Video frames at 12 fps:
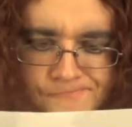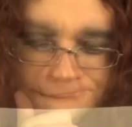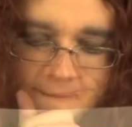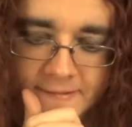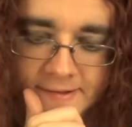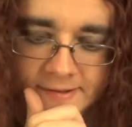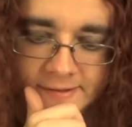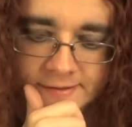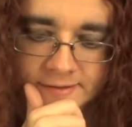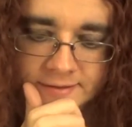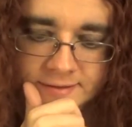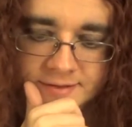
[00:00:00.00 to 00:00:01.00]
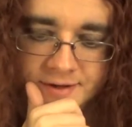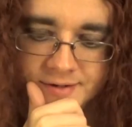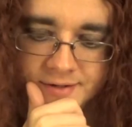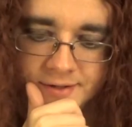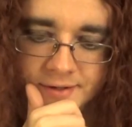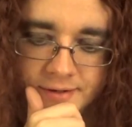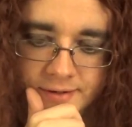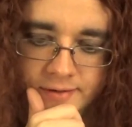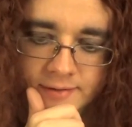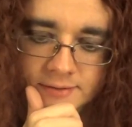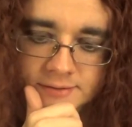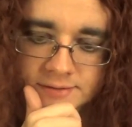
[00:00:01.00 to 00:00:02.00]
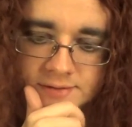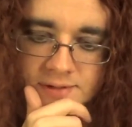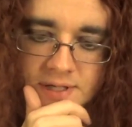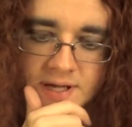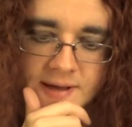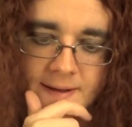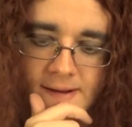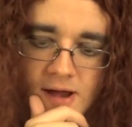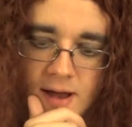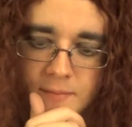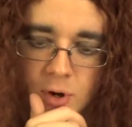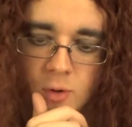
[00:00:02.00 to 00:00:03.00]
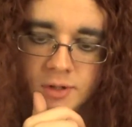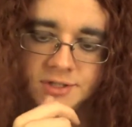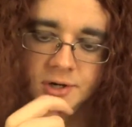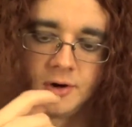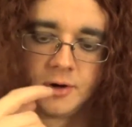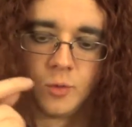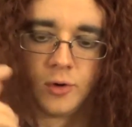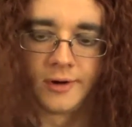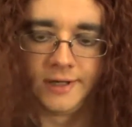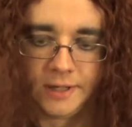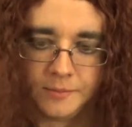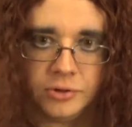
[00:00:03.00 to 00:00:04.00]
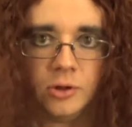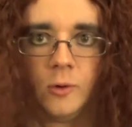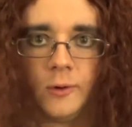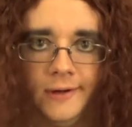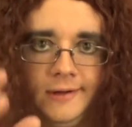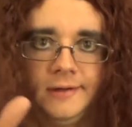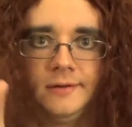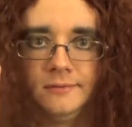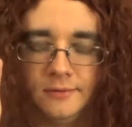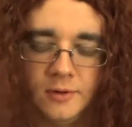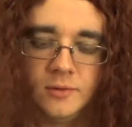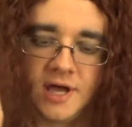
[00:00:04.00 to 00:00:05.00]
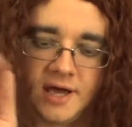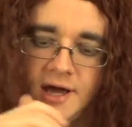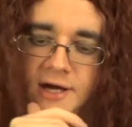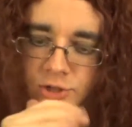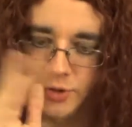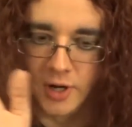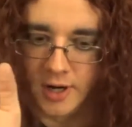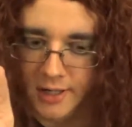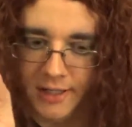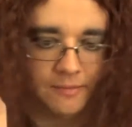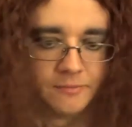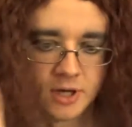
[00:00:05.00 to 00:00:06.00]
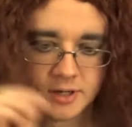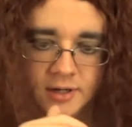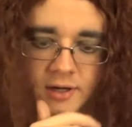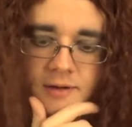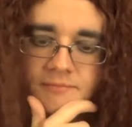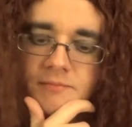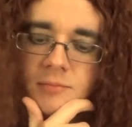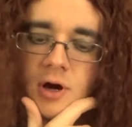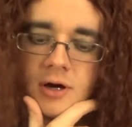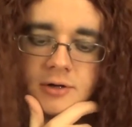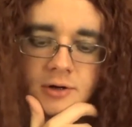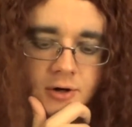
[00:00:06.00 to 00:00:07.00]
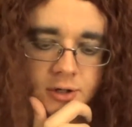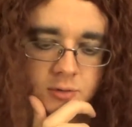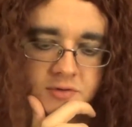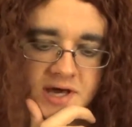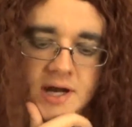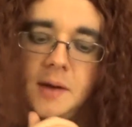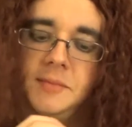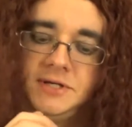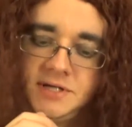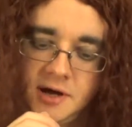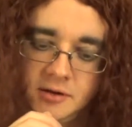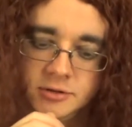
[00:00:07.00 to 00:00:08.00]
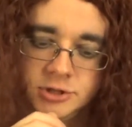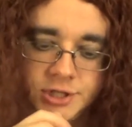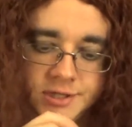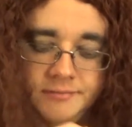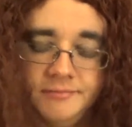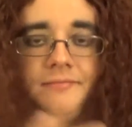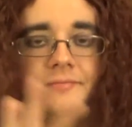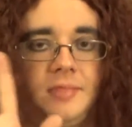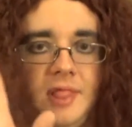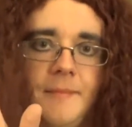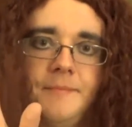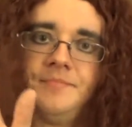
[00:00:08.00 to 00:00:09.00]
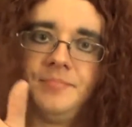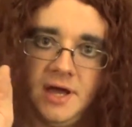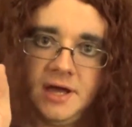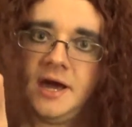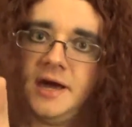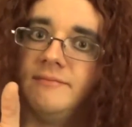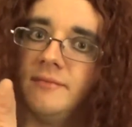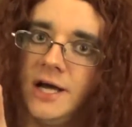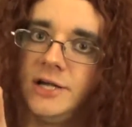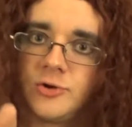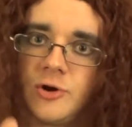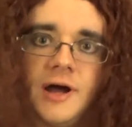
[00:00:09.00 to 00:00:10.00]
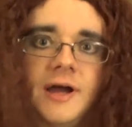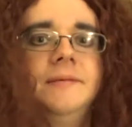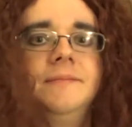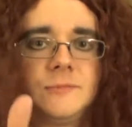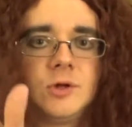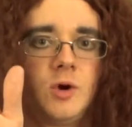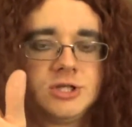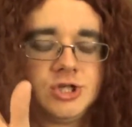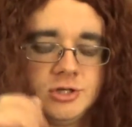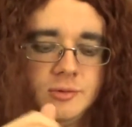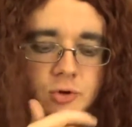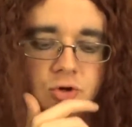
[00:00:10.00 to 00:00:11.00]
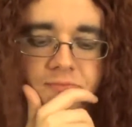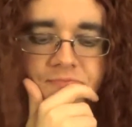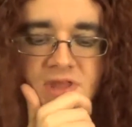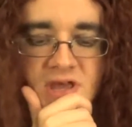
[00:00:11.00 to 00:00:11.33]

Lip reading: Now, let's see here. I'm always a hardworking employee. Okay, I try. I'm not gonna argue that. I'm intelligent. Again, I try. Questionable.